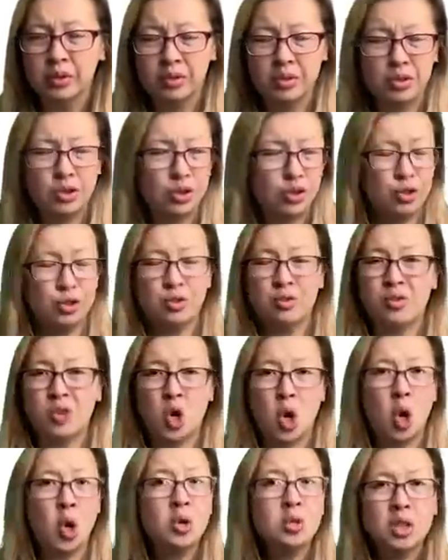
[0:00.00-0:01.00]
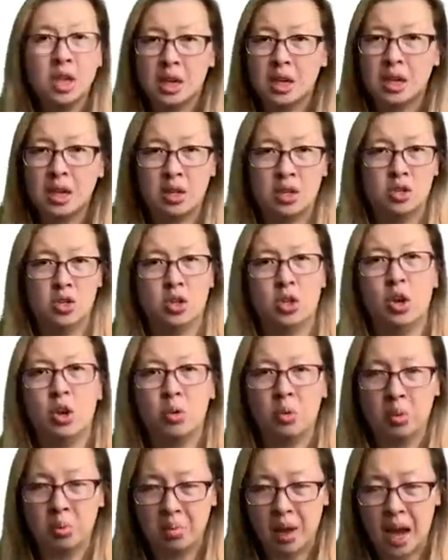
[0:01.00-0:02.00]
You should have known they needed to go
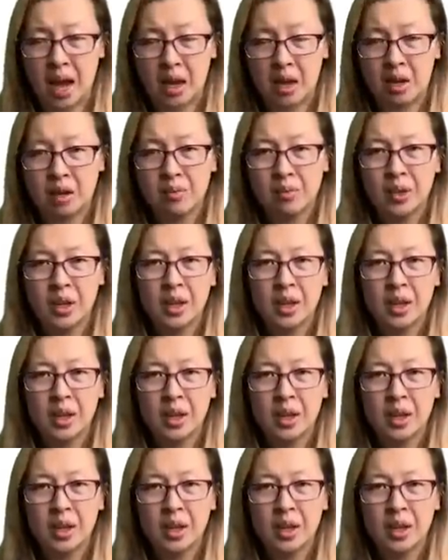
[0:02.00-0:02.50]
to a bank.